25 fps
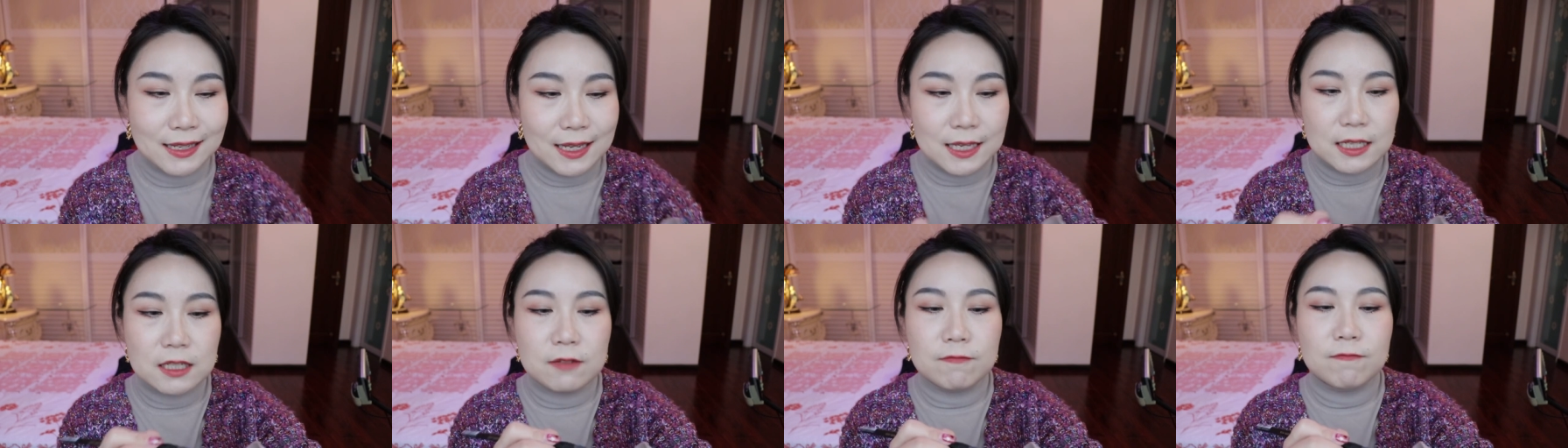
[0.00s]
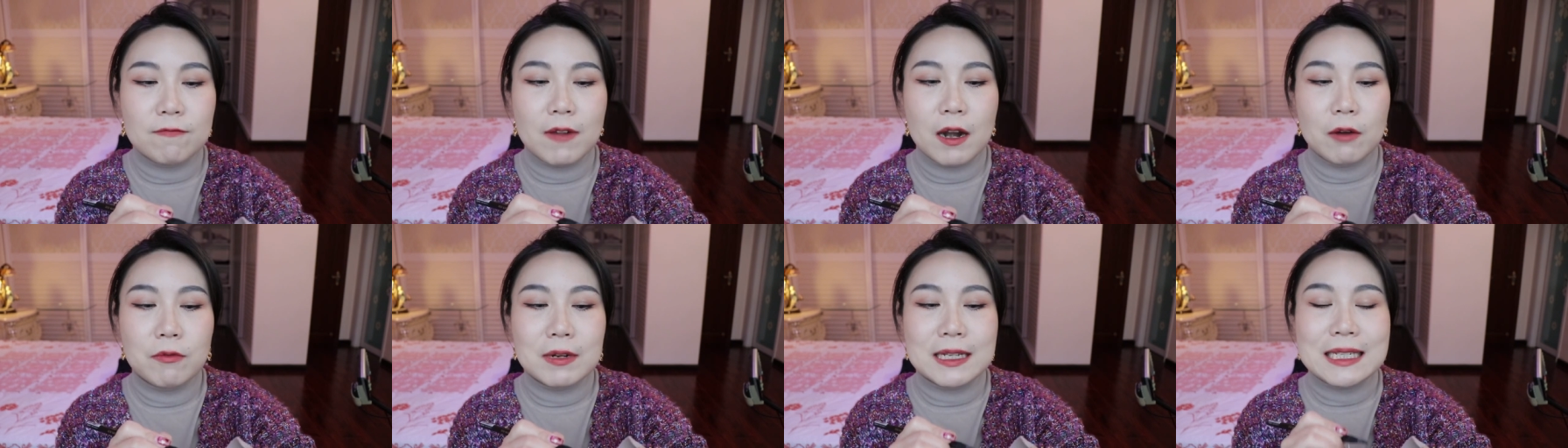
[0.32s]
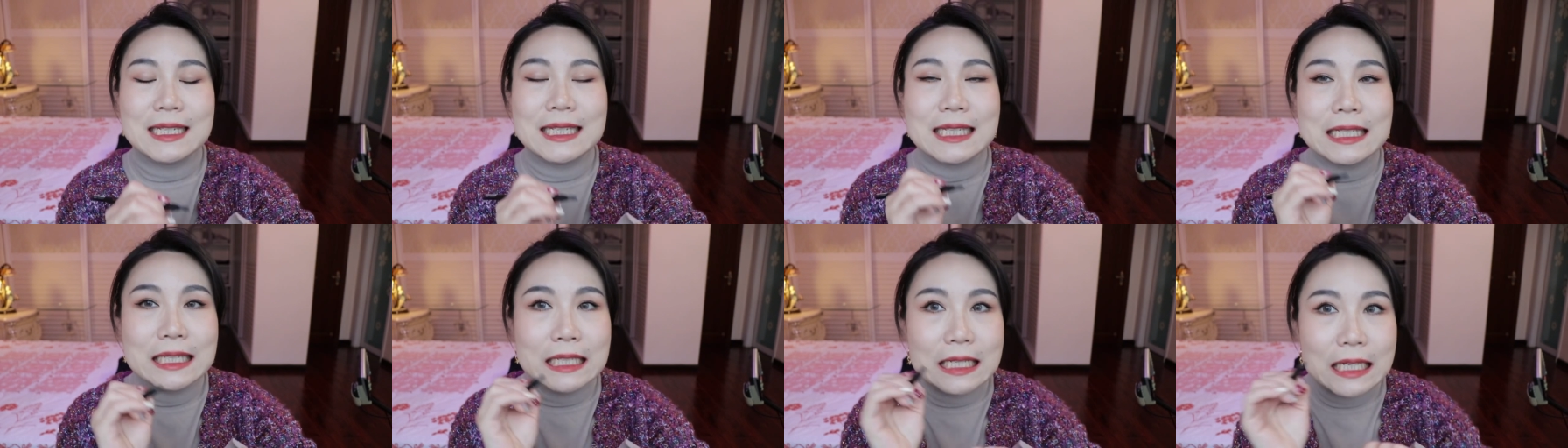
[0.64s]
it's very
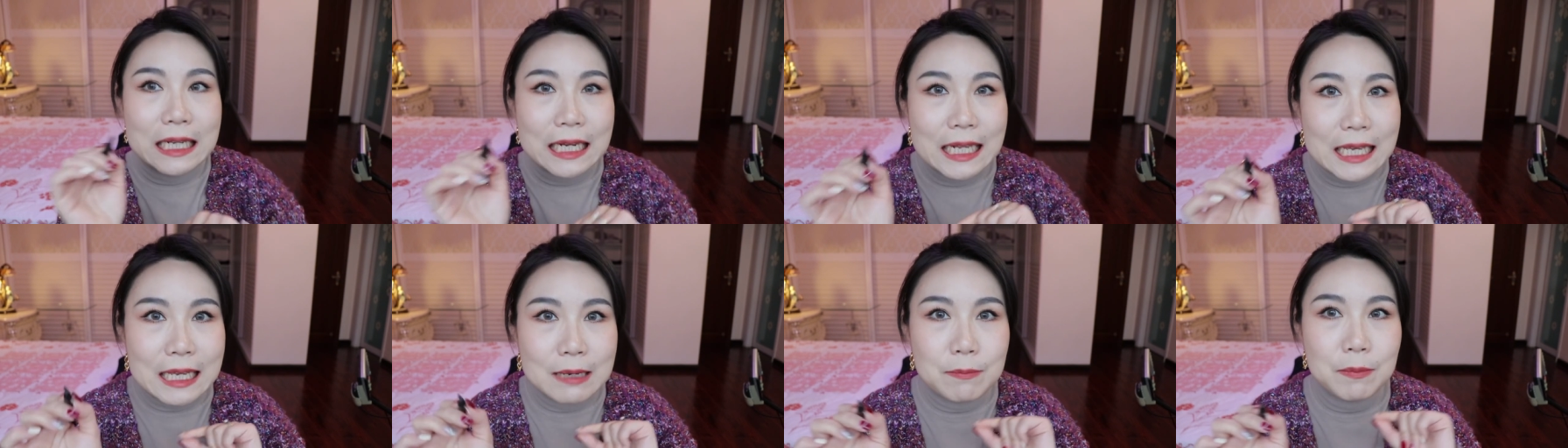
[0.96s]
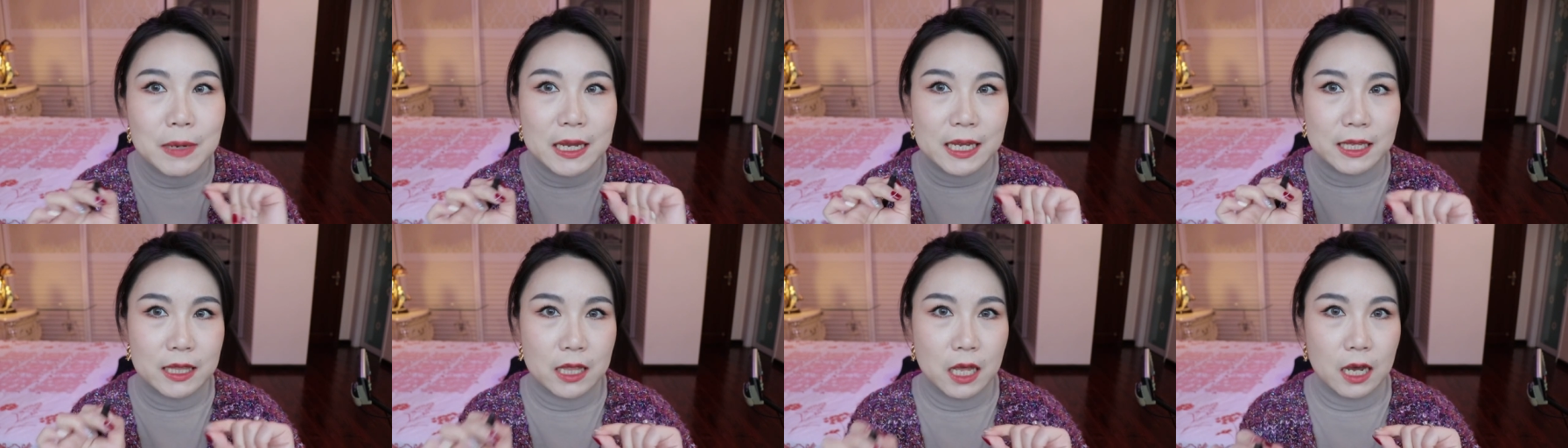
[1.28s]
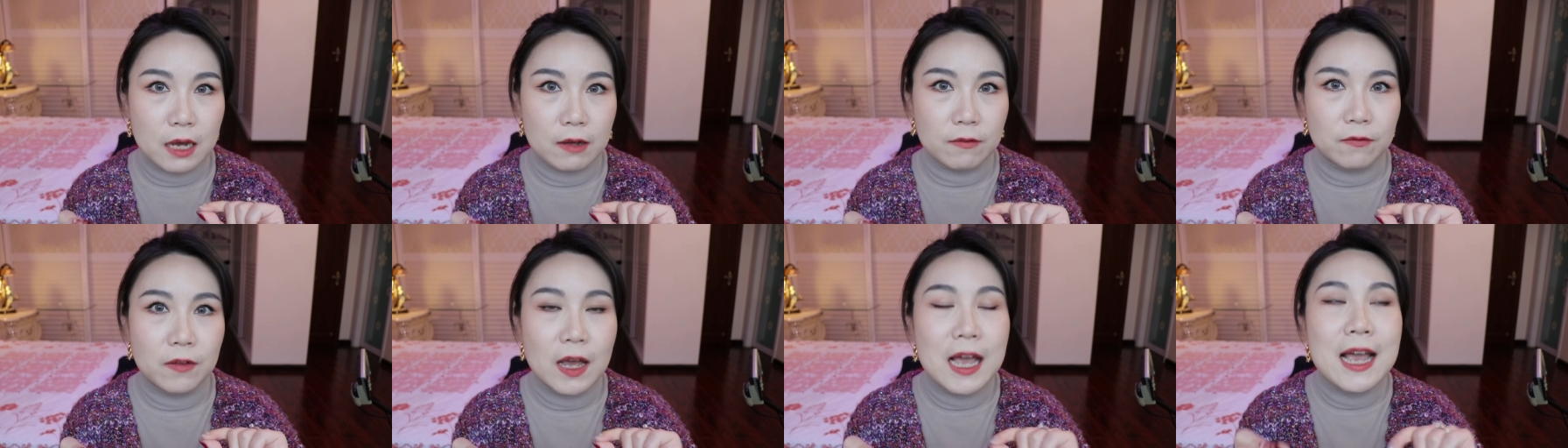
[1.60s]
slim
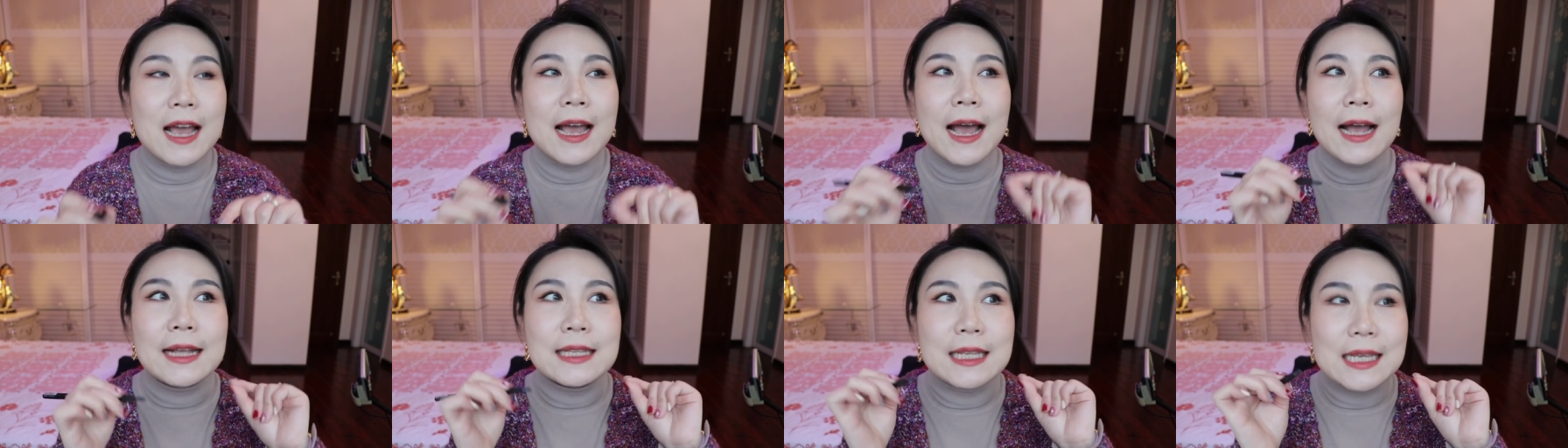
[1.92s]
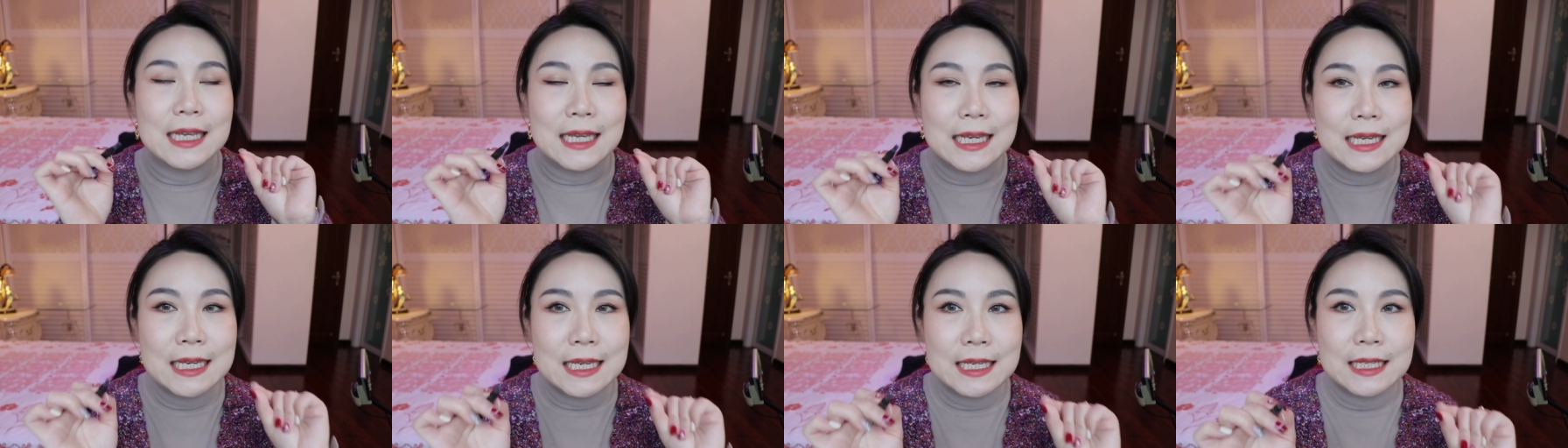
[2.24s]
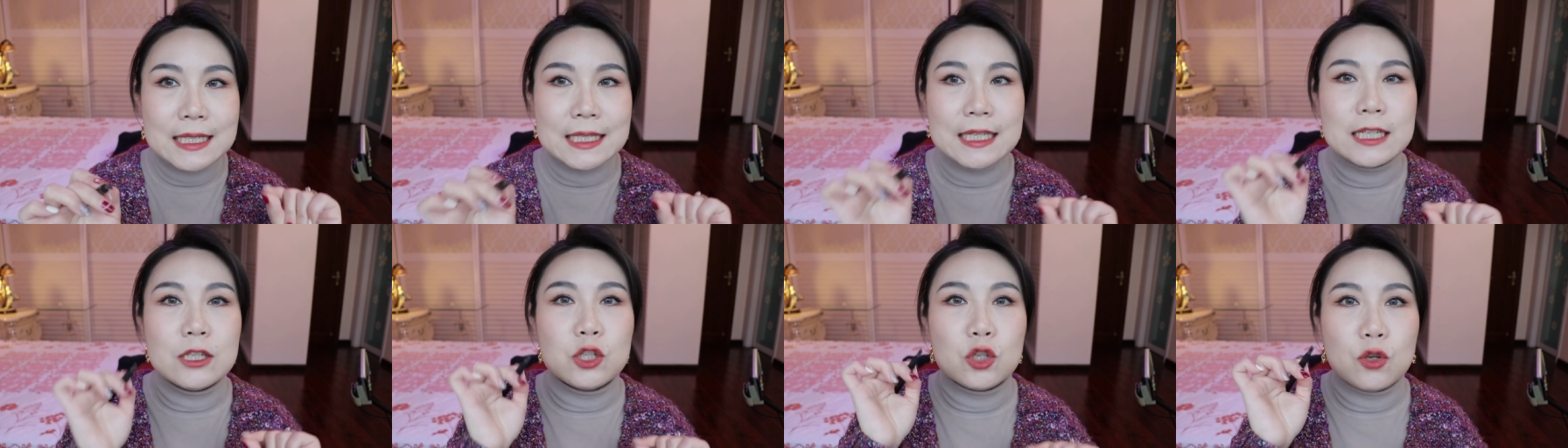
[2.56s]
enough and
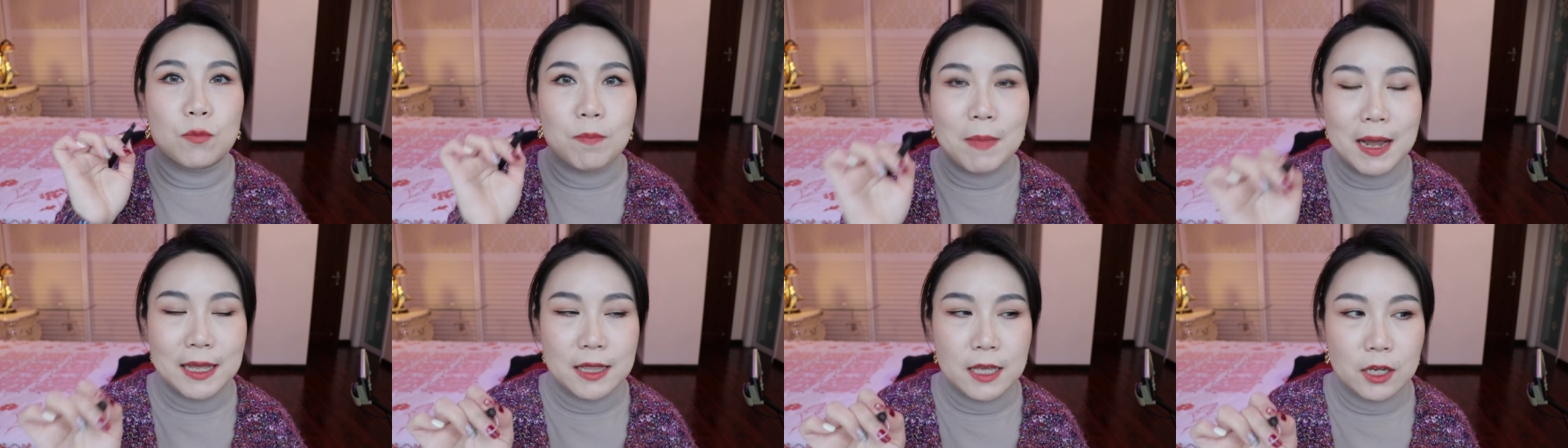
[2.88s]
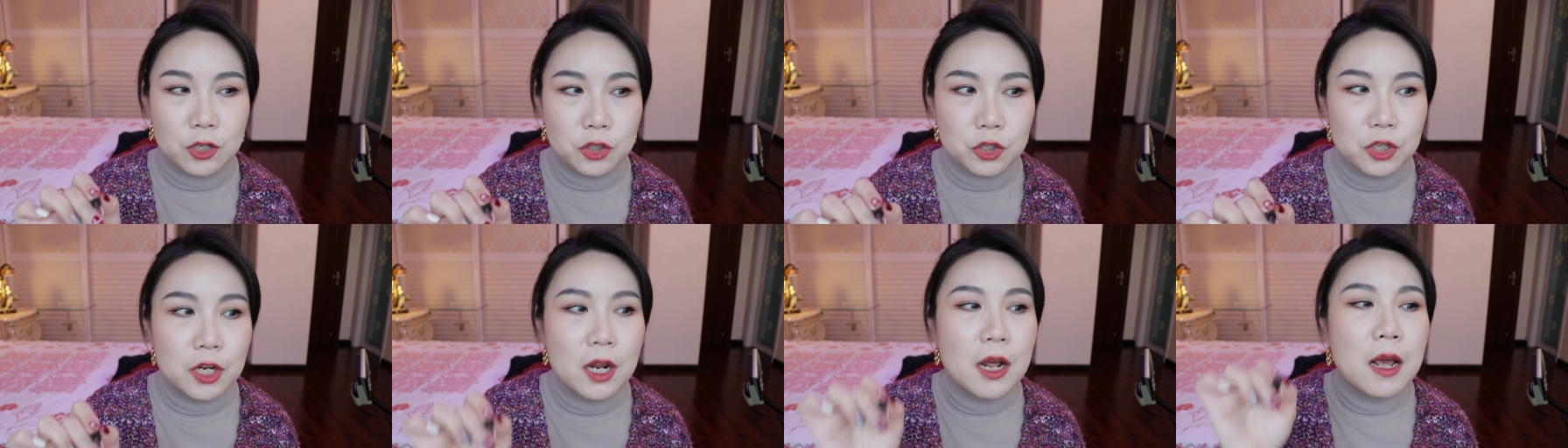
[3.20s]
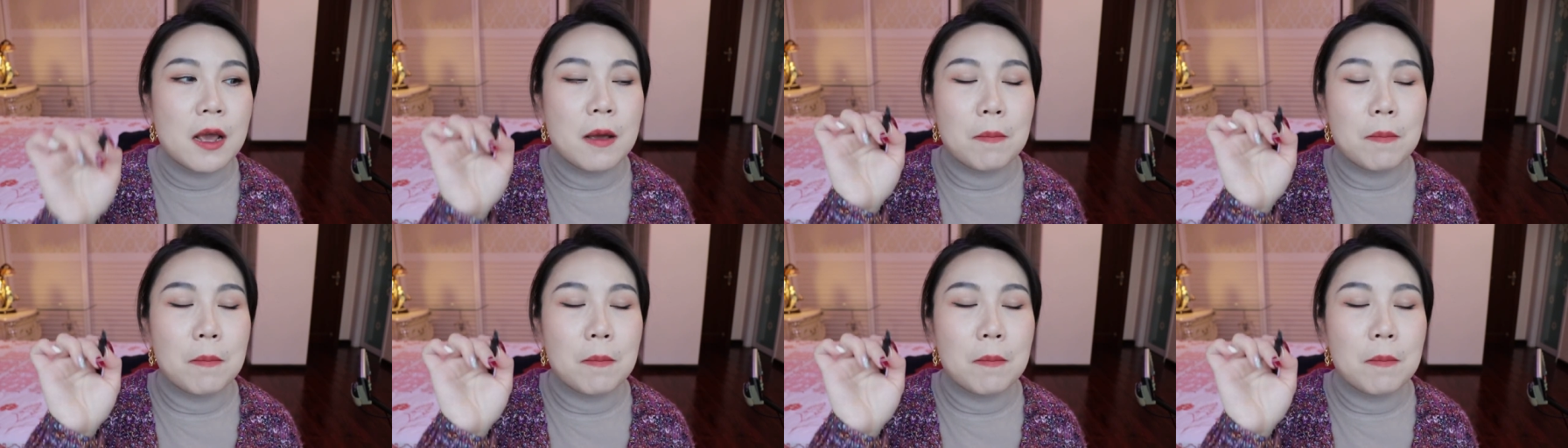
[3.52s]
easy to manage.